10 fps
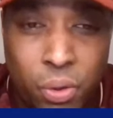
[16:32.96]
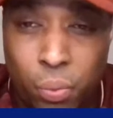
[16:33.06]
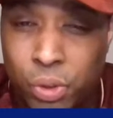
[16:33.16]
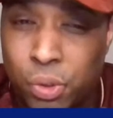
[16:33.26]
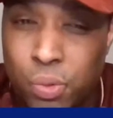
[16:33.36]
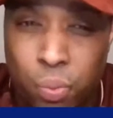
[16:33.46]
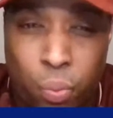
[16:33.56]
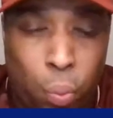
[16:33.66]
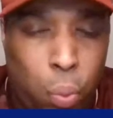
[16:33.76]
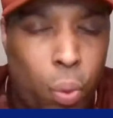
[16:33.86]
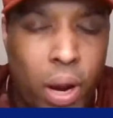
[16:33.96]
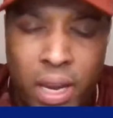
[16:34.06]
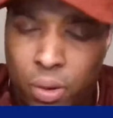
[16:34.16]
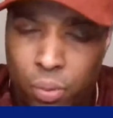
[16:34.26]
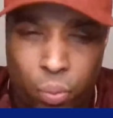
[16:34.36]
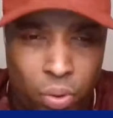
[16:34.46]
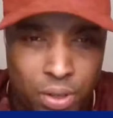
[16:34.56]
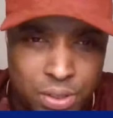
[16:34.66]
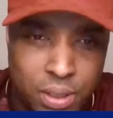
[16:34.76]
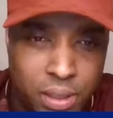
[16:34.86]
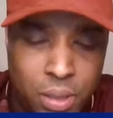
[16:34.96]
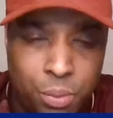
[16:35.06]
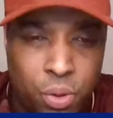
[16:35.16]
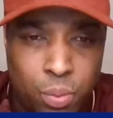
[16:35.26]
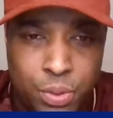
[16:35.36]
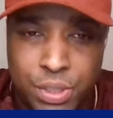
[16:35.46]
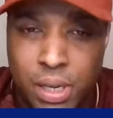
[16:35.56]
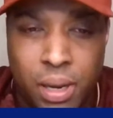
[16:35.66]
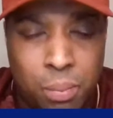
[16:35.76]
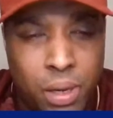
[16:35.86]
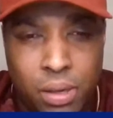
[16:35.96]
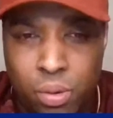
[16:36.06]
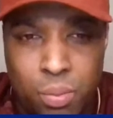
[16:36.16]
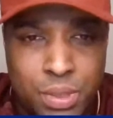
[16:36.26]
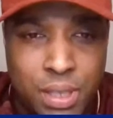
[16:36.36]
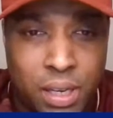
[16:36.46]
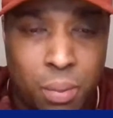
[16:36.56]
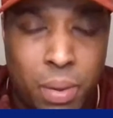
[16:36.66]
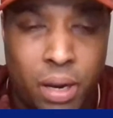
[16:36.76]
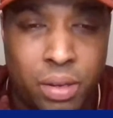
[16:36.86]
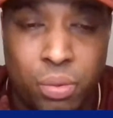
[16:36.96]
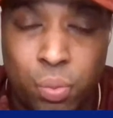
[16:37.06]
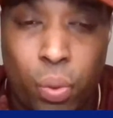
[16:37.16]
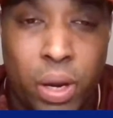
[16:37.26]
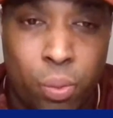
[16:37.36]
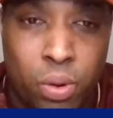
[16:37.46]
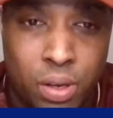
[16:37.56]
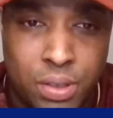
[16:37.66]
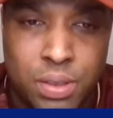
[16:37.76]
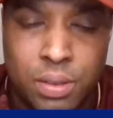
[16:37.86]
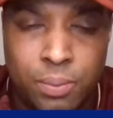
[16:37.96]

which was way worse than Liam Cooper's today. Make no mistake about it, it was way worse.